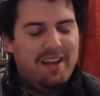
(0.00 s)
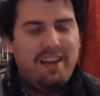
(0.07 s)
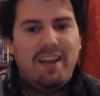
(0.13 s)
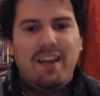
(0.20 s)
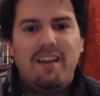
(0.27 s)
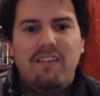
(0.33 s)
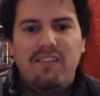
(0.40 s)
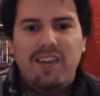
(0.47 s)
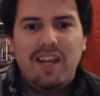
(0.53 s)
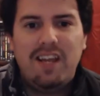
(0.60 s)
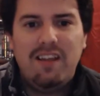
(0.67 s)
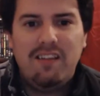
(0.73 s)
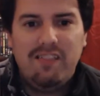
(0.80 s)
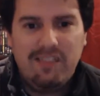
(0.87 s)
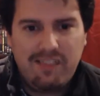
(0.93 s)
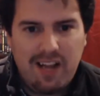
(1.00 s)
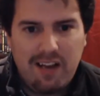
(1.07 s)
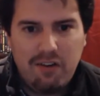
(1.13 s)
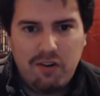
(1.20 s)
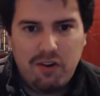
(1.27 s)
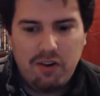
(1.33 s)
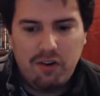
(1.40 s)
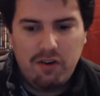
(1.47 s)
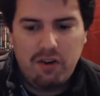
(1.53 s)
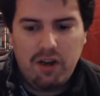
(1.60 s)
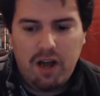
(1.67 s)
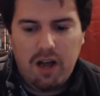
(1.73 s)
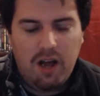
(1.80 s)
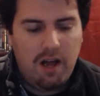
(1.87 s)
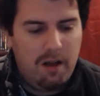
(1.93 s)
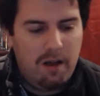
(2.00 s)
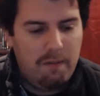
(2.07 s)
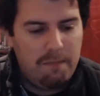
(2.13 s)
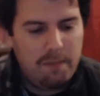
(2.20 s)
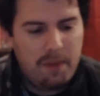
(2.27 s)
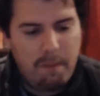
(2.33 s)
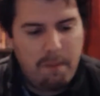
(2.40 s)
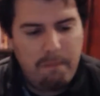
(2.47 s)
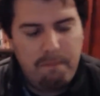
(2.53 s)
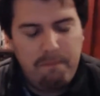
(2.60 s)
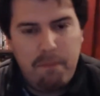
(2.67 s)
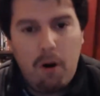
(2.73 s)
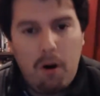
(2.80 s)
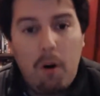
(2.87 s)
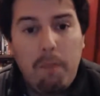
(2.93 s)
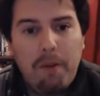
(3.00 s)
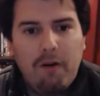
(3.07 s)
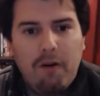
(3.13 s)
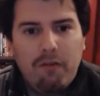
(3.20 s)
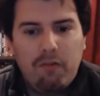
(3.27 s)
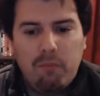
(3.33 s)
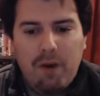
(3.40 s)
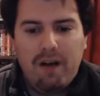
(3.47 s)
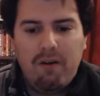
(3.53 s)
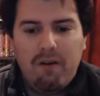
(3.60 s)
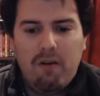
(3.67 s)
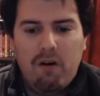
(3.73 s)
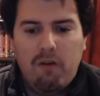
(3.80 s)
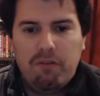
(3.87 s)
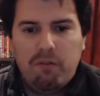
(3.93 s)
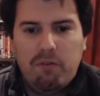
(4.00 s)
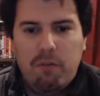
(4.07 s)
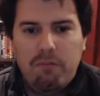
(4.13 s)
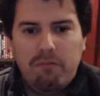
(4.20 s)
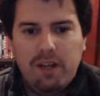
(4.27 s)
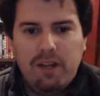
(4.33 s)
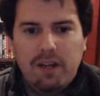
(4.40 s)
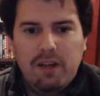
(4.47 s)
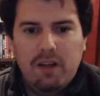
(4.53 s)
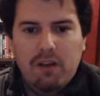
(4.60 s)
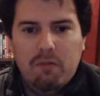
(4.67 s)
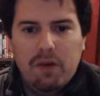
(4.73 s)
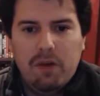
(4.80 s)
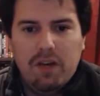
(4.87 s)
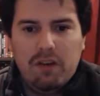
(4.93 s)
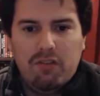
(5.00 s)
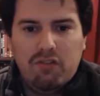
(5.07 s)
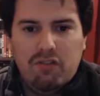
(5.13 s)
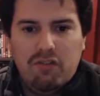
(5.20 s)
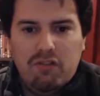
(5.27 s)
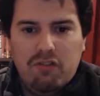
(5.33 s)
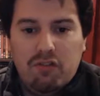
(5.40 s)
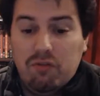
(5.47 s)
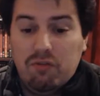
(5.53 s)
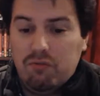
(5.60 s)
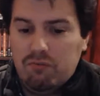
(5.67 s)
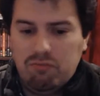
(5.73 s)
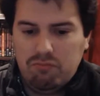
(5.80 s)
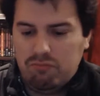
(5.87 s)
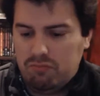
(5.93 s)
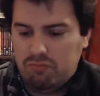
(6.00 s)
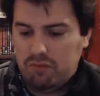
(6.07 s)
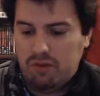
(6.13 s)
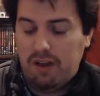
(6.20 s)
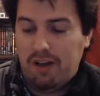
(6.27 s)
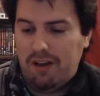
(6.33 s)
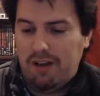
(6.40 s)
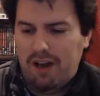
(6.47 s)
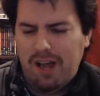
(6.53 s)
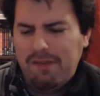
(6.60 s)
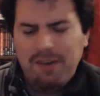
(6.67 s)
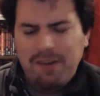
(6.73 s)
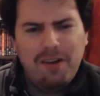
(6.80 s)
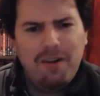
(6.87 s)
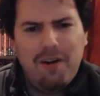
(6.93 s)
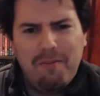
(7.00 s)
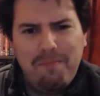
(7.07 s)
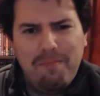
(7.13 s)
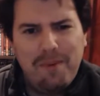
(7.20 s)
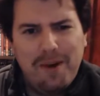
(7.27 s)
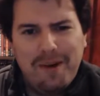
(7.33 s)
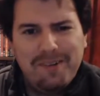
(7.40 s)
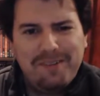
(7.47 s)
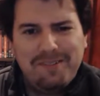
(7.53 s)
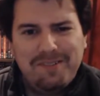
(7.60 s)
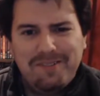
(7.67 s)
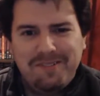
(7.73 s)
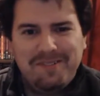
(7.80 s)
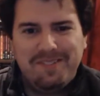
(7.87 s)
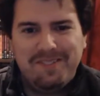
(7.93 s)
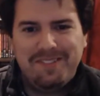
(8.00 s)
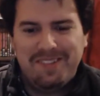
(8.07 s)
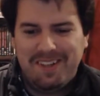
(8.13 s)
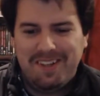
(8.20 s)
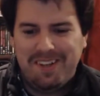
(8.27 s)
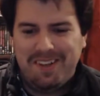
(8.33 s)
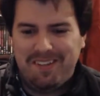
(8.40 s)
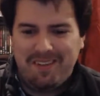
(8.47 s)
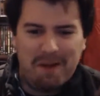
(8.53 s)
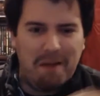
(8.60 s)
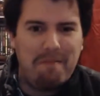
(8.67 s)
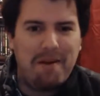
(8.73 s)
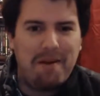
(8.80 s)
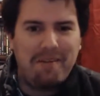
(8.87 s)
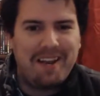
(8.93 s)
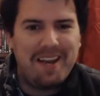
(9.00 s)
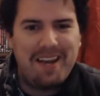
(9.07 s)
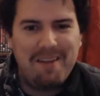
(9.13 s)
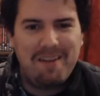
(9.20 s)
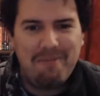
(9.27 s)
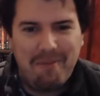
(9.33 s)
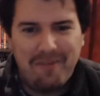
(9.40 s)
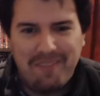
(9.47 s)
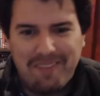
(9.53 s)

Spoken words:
Then there's the standard pop as well of Swamp Thing, which I haven't got, but somehow I managed to get the other